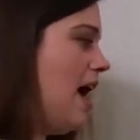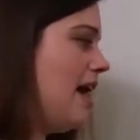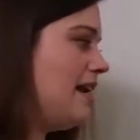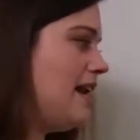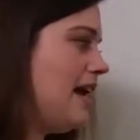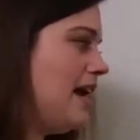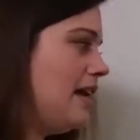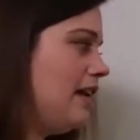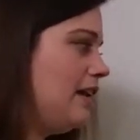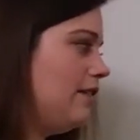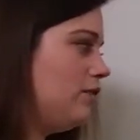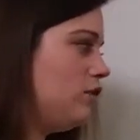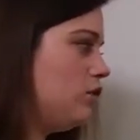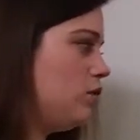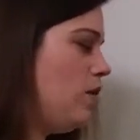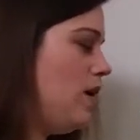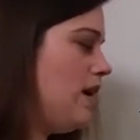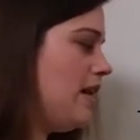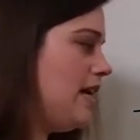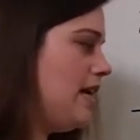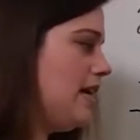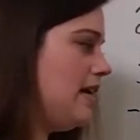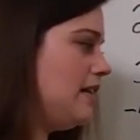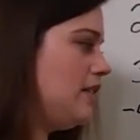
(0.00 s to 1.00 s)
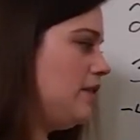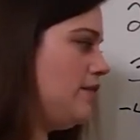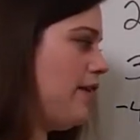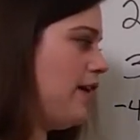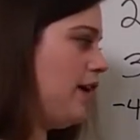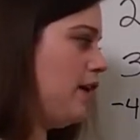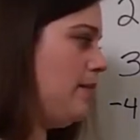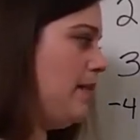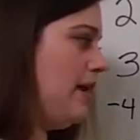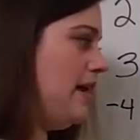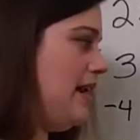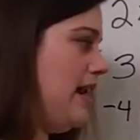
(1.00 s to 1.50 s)
and negative 20
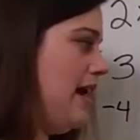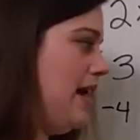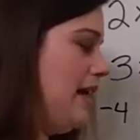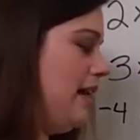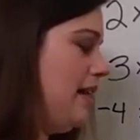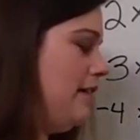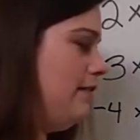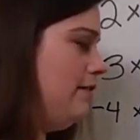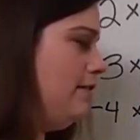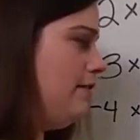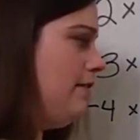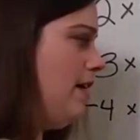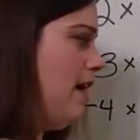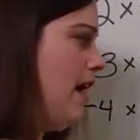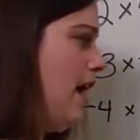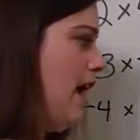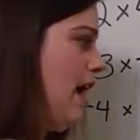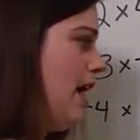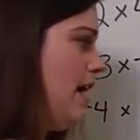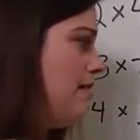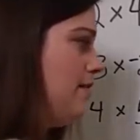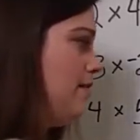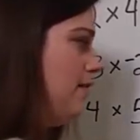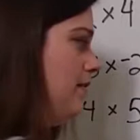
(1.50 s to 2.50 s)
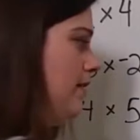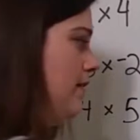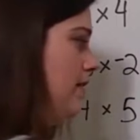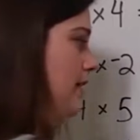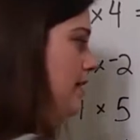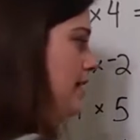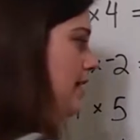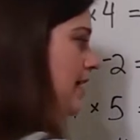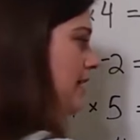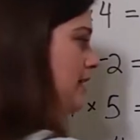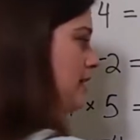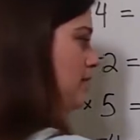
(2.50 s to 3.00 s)
divided by negative 5
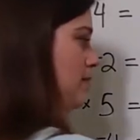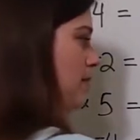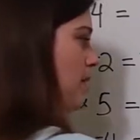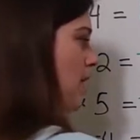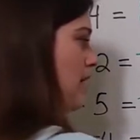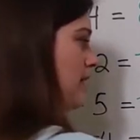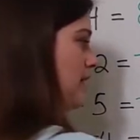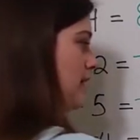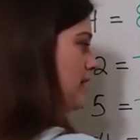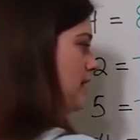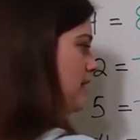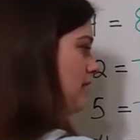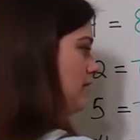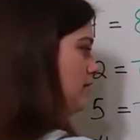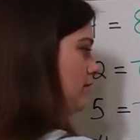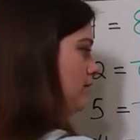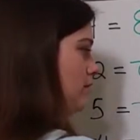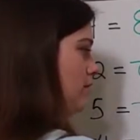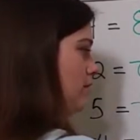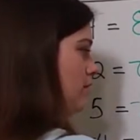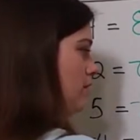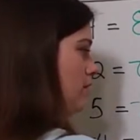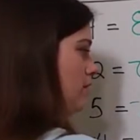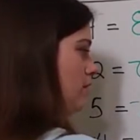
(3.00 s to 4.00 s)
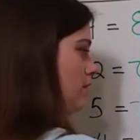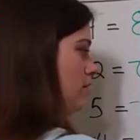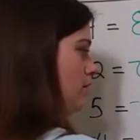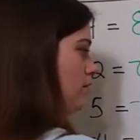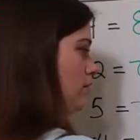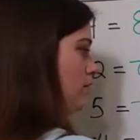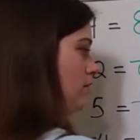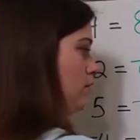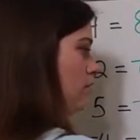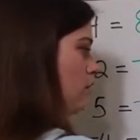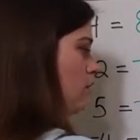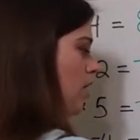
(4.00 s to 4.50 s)
is a positive
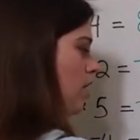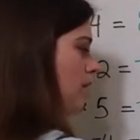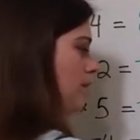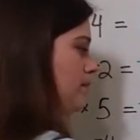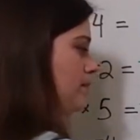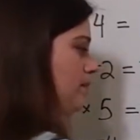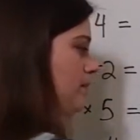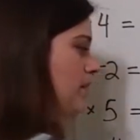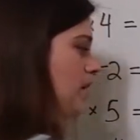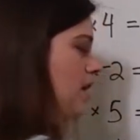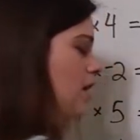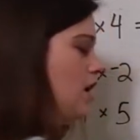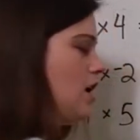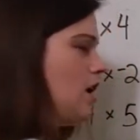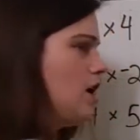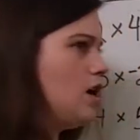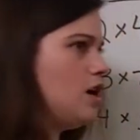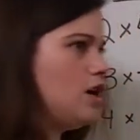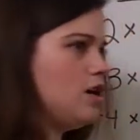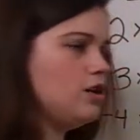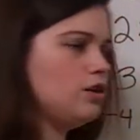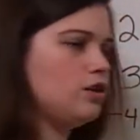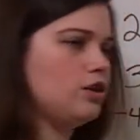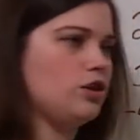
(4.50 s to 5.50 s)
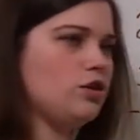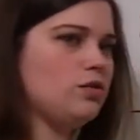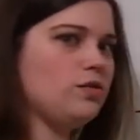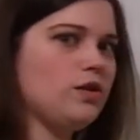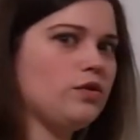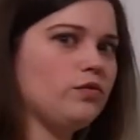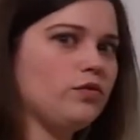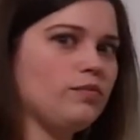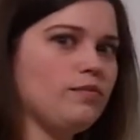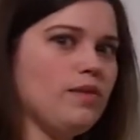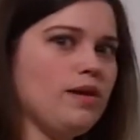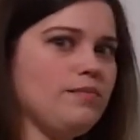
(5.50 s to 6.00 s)
4. So you
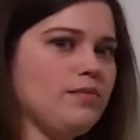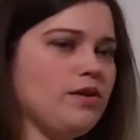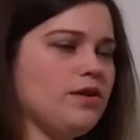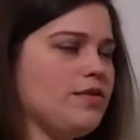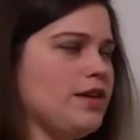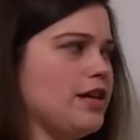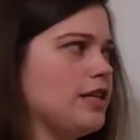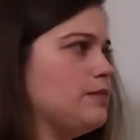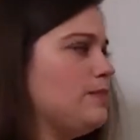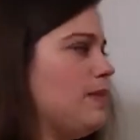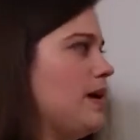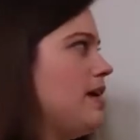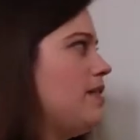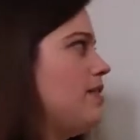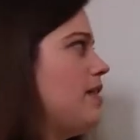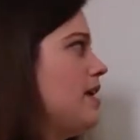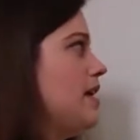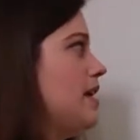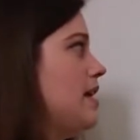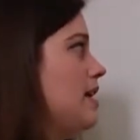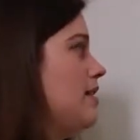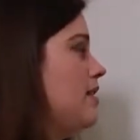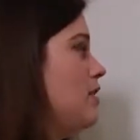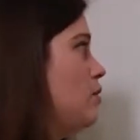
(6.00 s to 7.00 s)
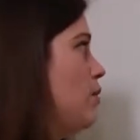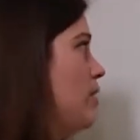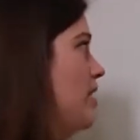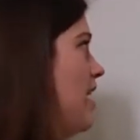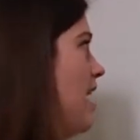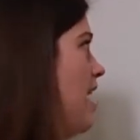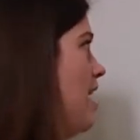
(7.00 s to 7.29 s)
can remember this by thinking that